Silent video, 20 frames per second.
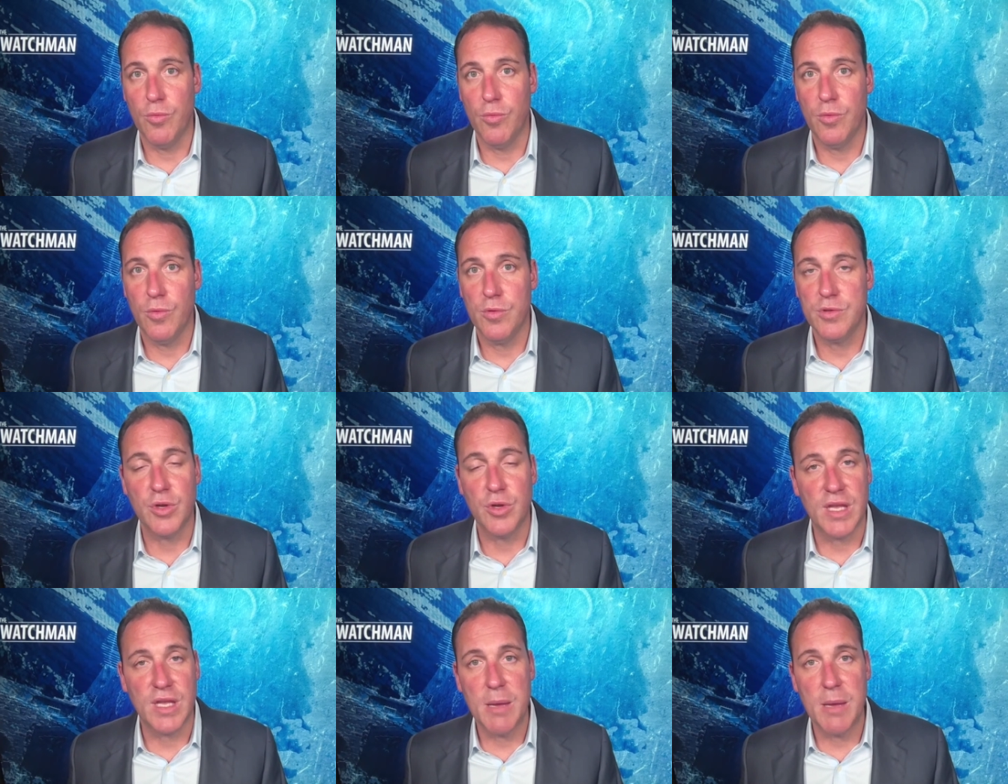
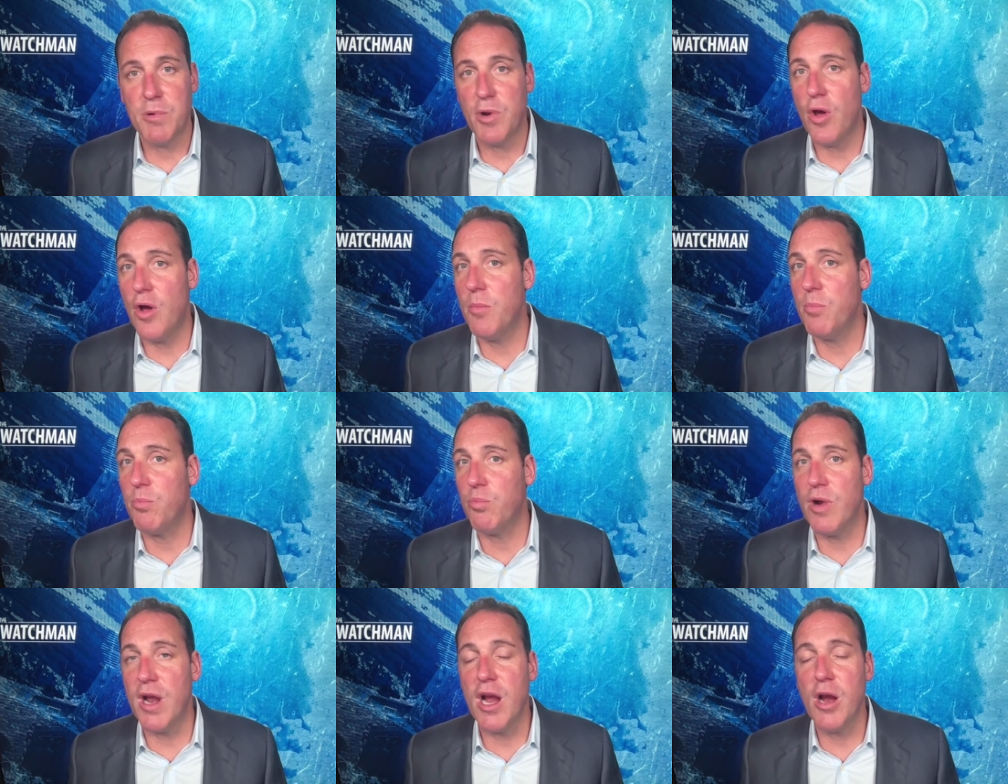So keep it all in
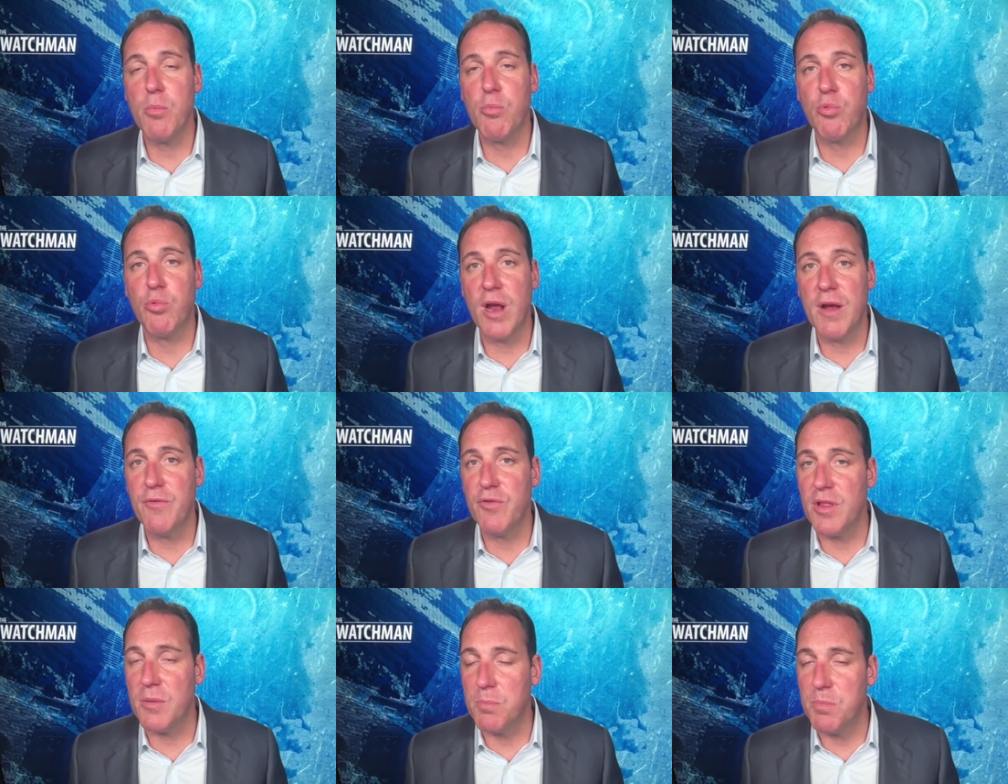prayer. Pray
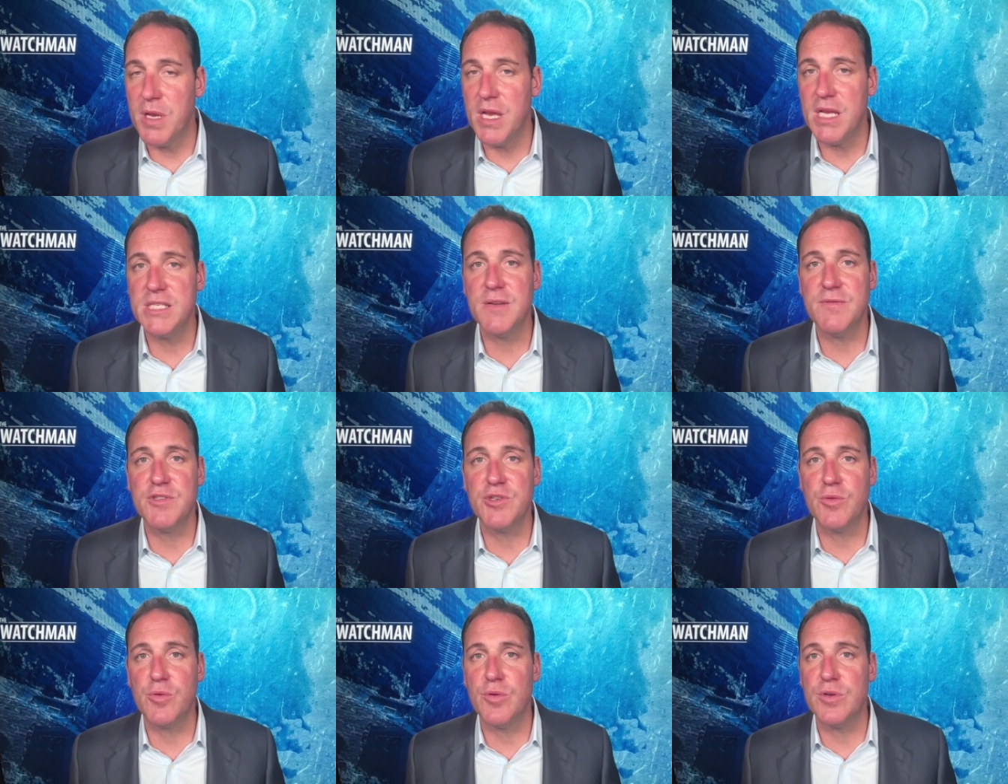for the peace
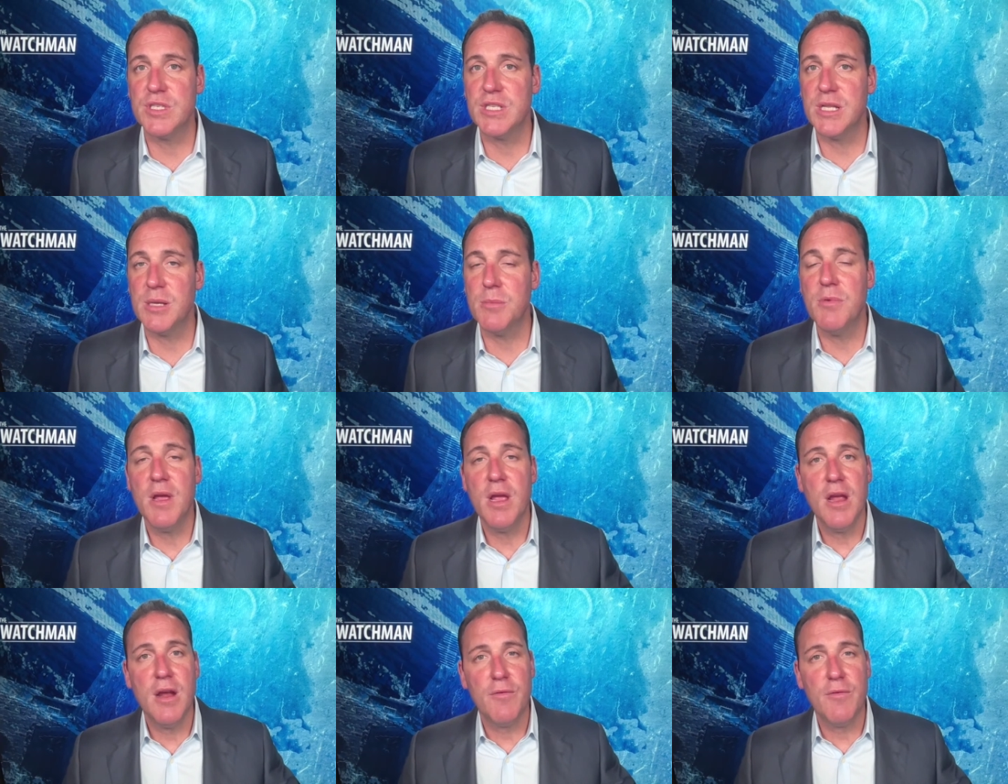of Jerusalem,
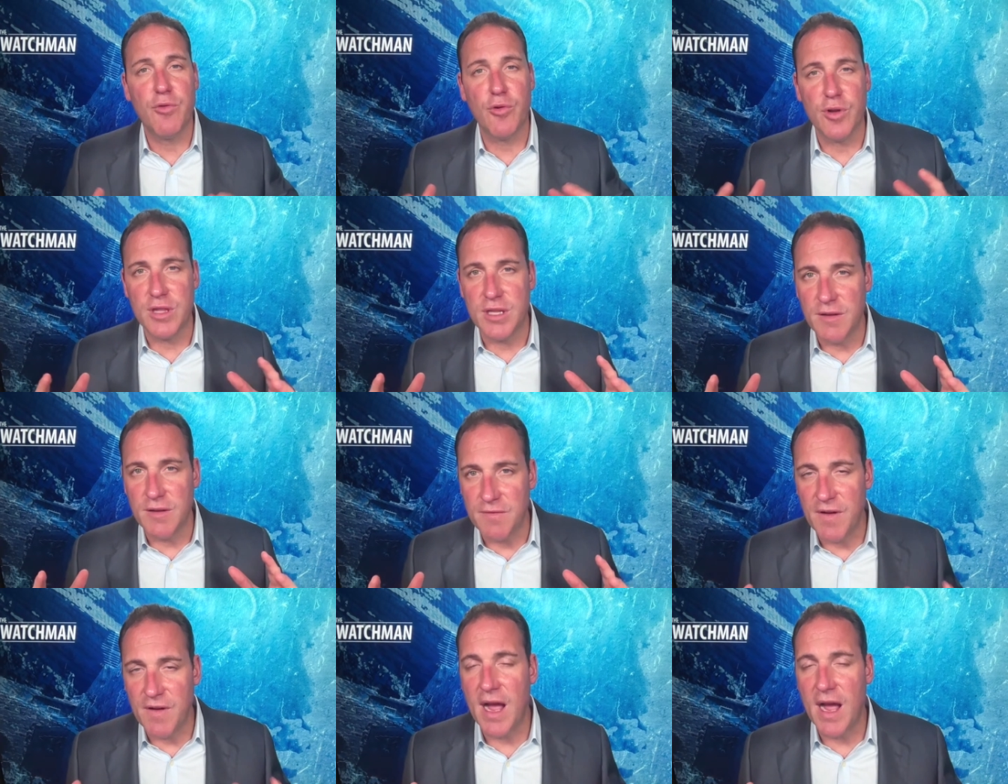for a
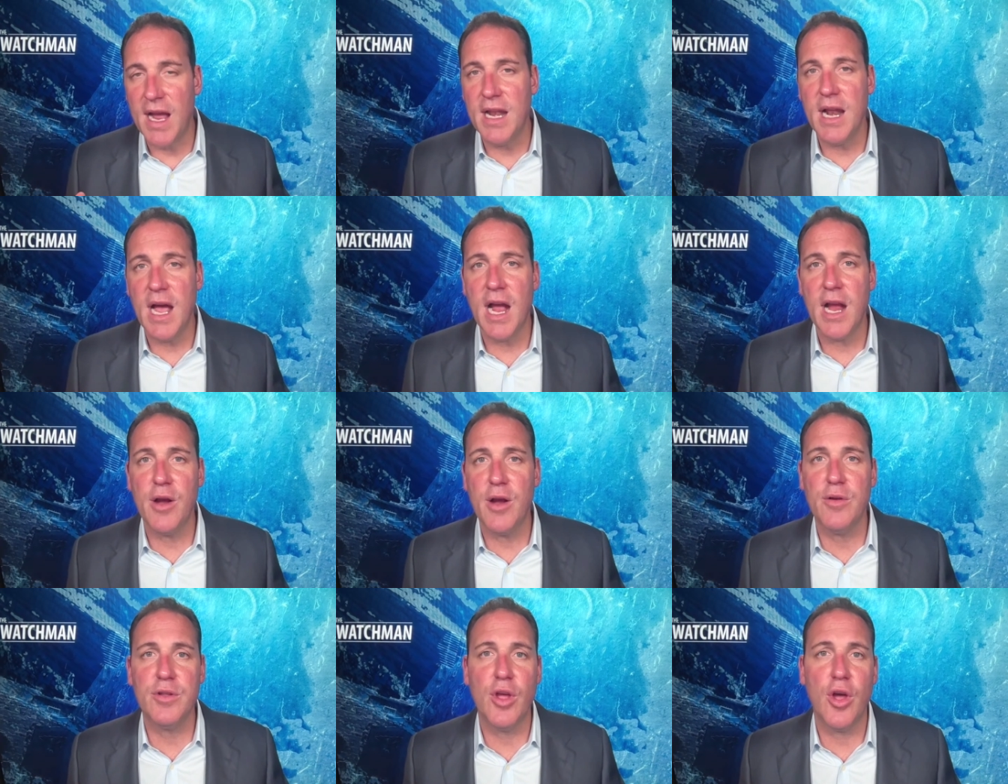divine
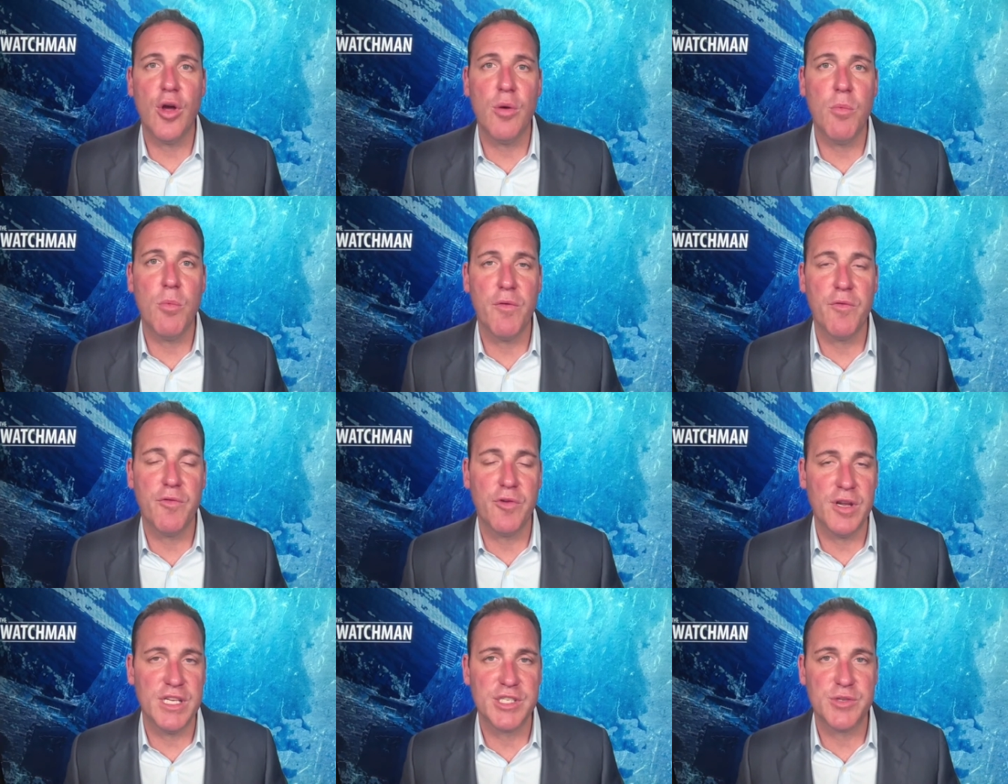Iron Dome
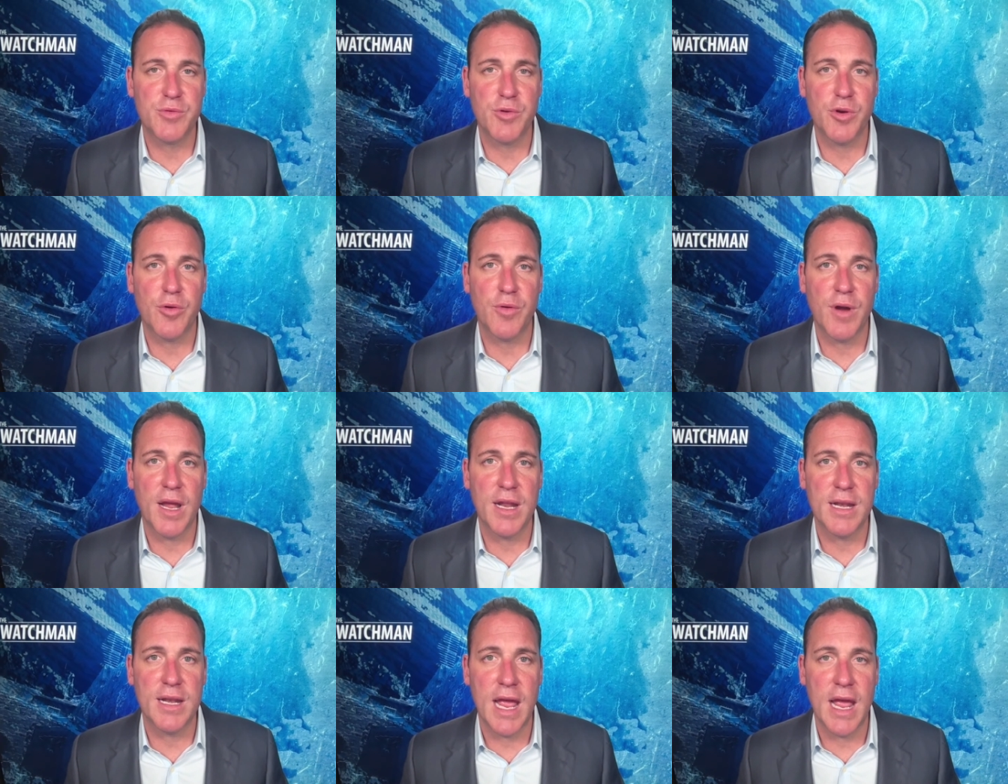over Israel
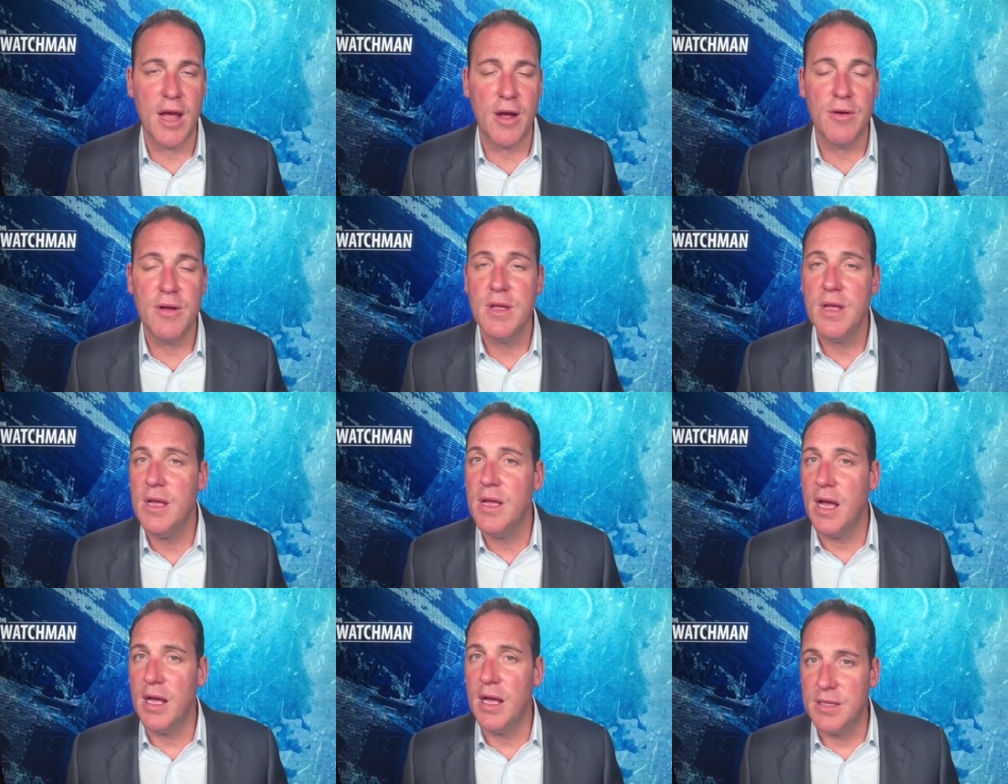right now.
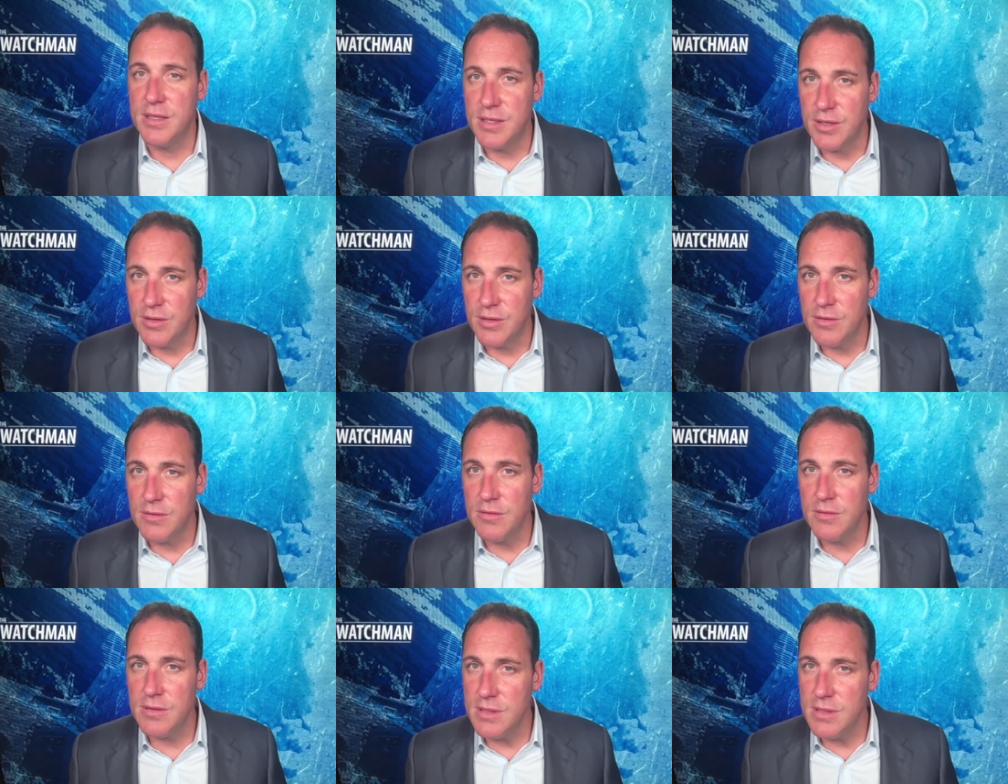
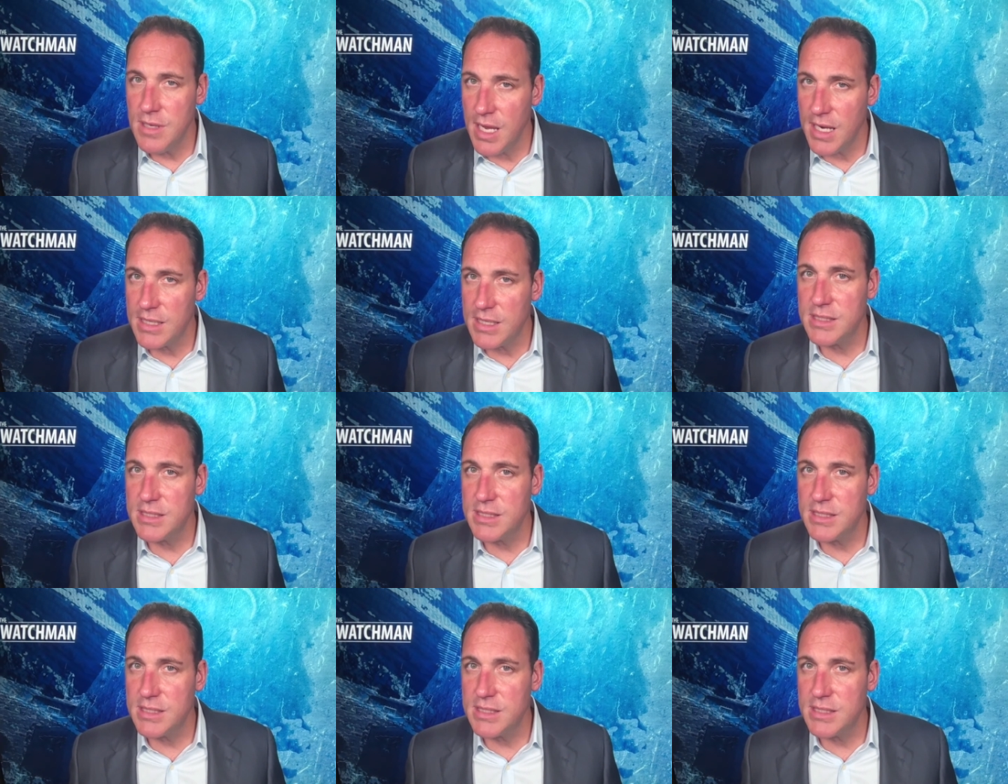Until next